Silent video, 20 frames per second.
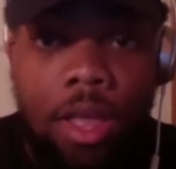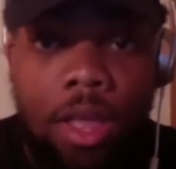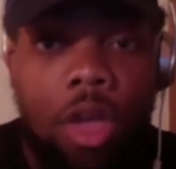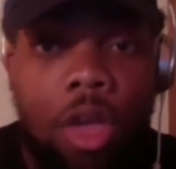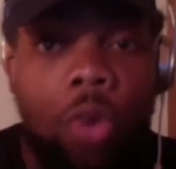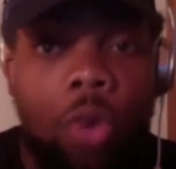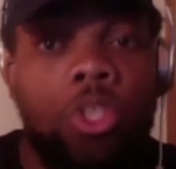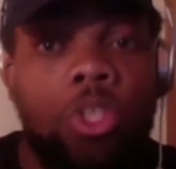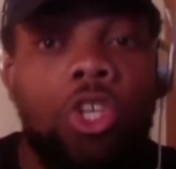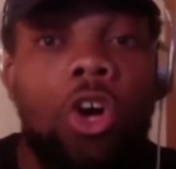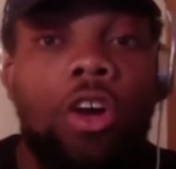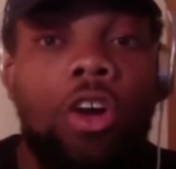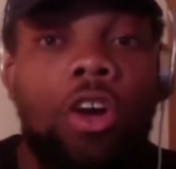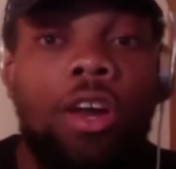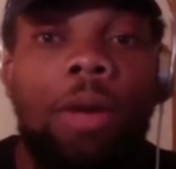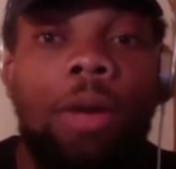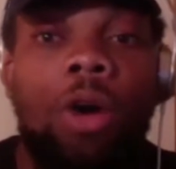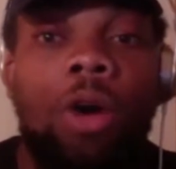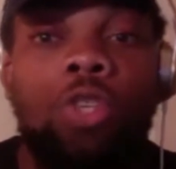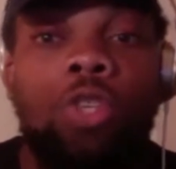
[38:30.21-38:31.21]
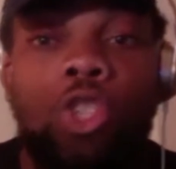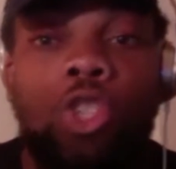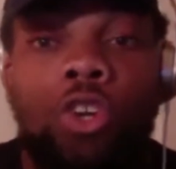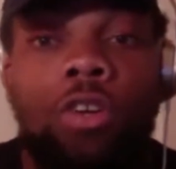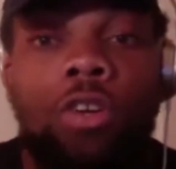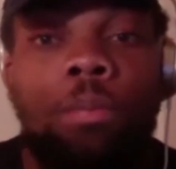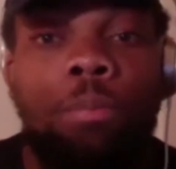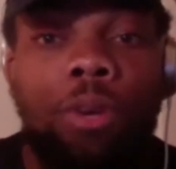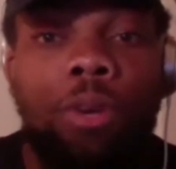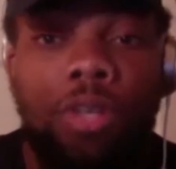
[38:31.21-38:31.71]
and we're talking about
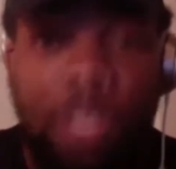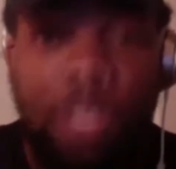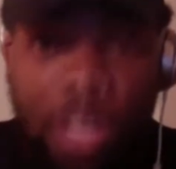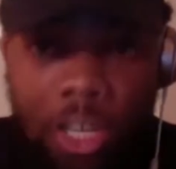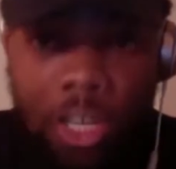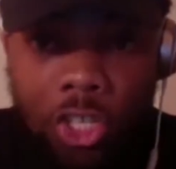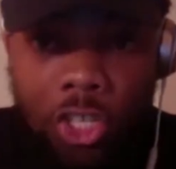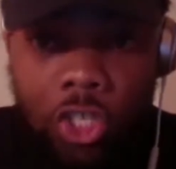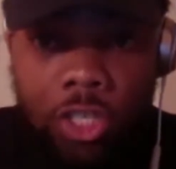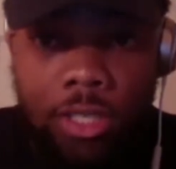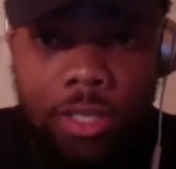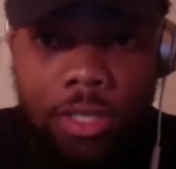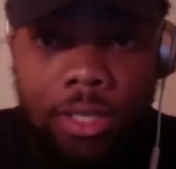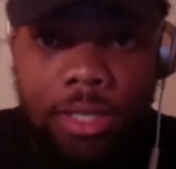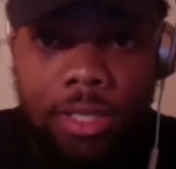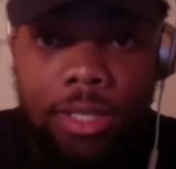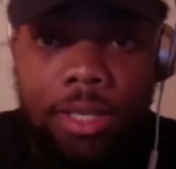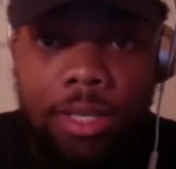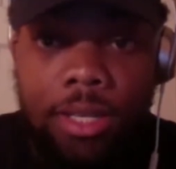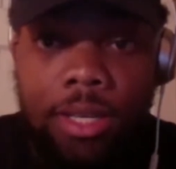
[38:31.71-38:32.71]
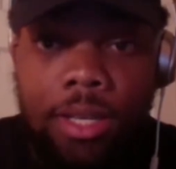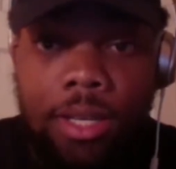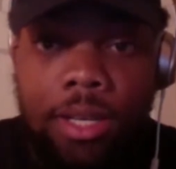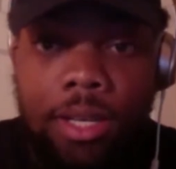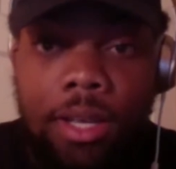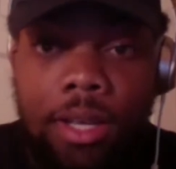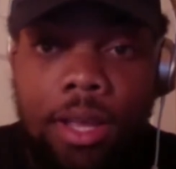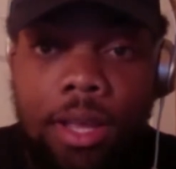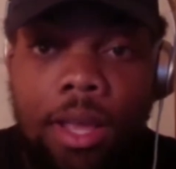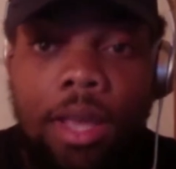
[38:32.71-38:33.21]
certain productions,
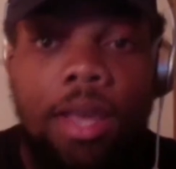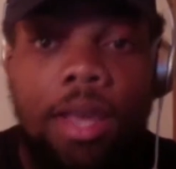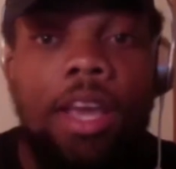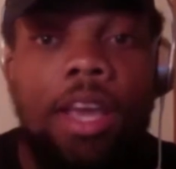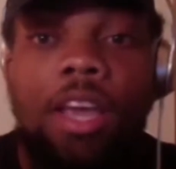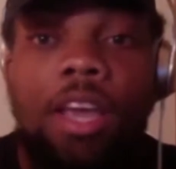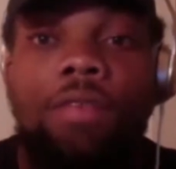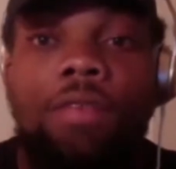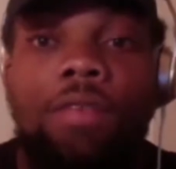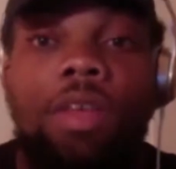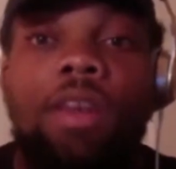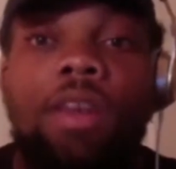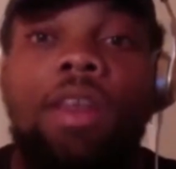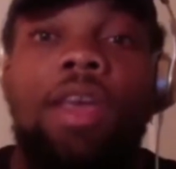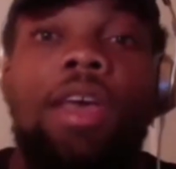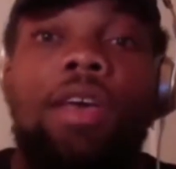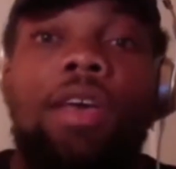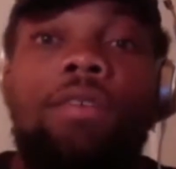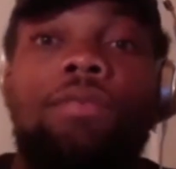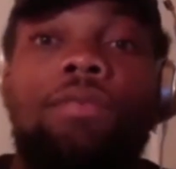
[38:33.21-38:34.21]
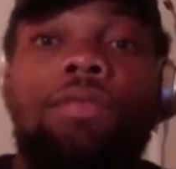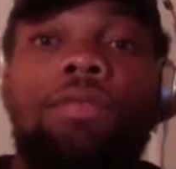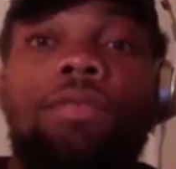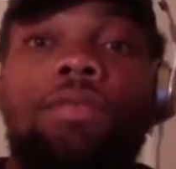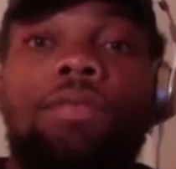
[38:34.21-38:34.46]
even though the